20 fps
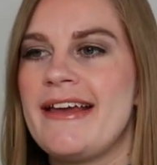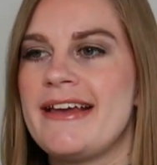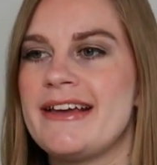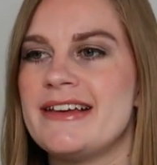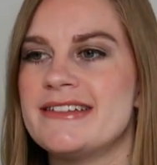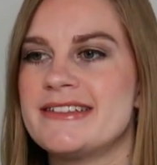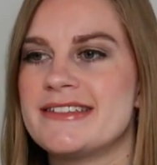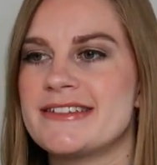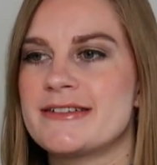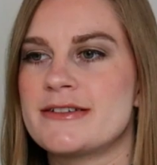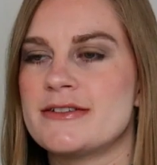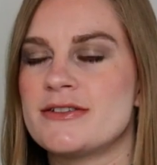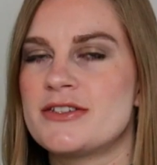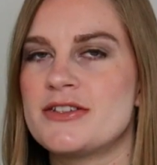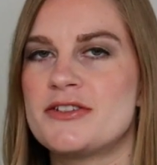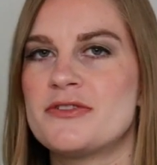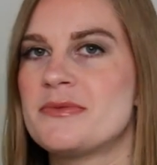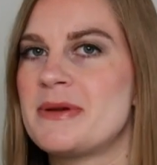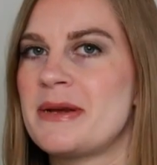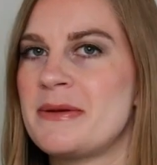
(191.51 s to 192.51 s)
is
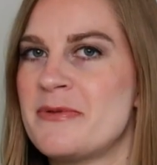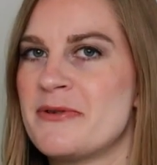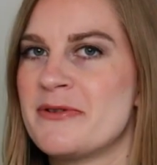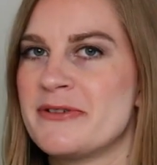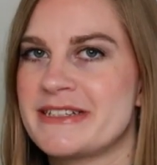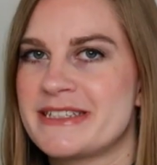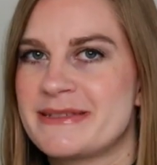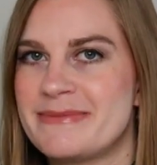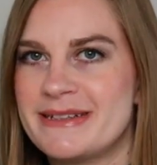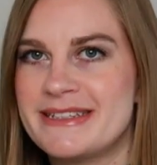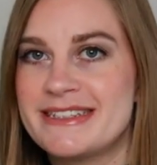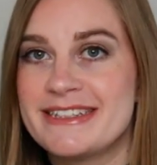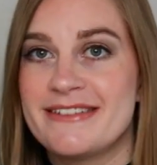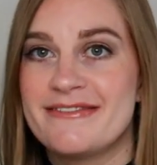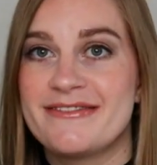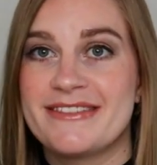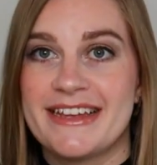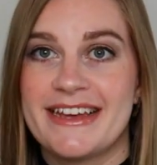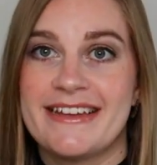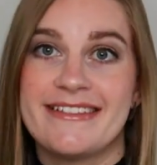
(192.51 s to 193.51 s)
considerably more
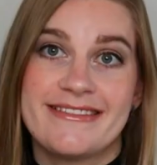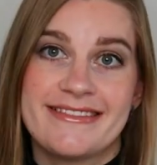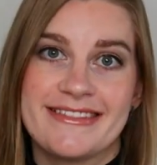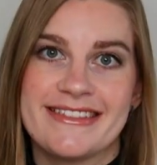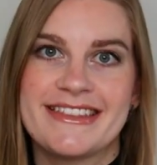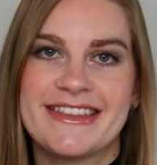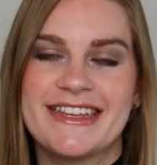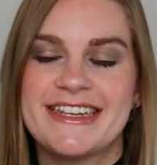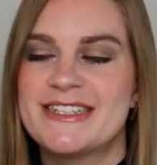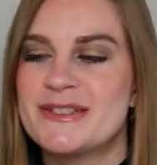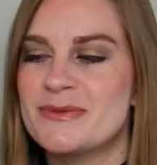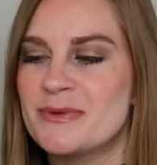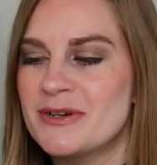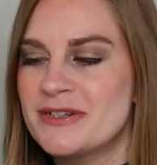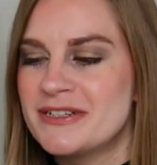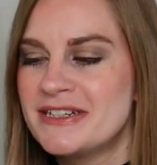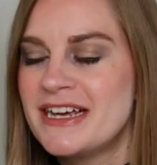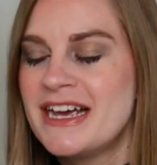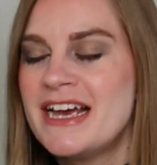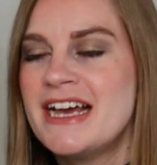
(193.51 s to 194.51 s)
expensive than this
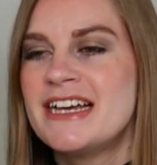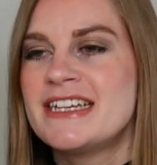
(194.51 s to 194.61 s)
one